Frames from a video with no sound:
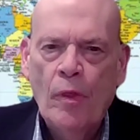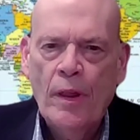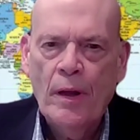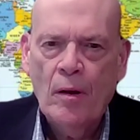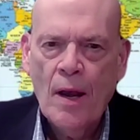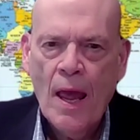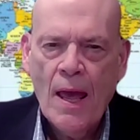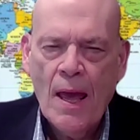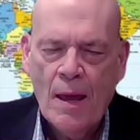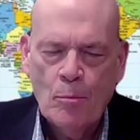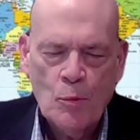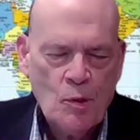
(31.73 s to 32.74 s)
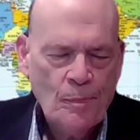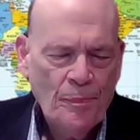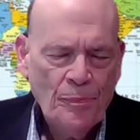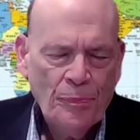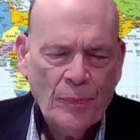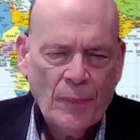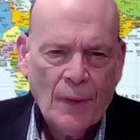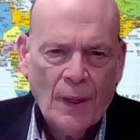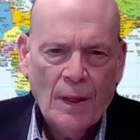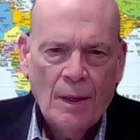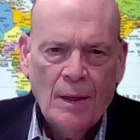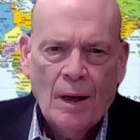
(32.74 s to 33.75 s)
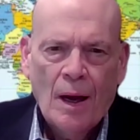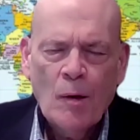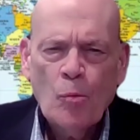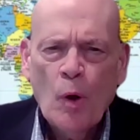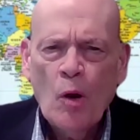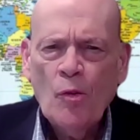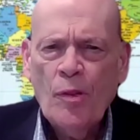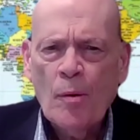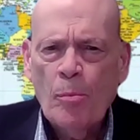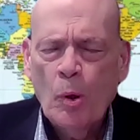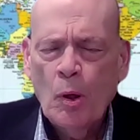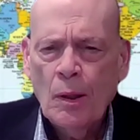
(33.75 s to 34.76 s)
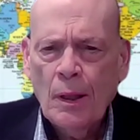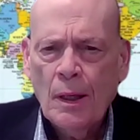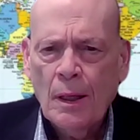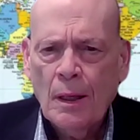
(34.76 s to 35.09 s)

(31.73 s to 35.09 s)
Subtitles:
their names. I wrote the book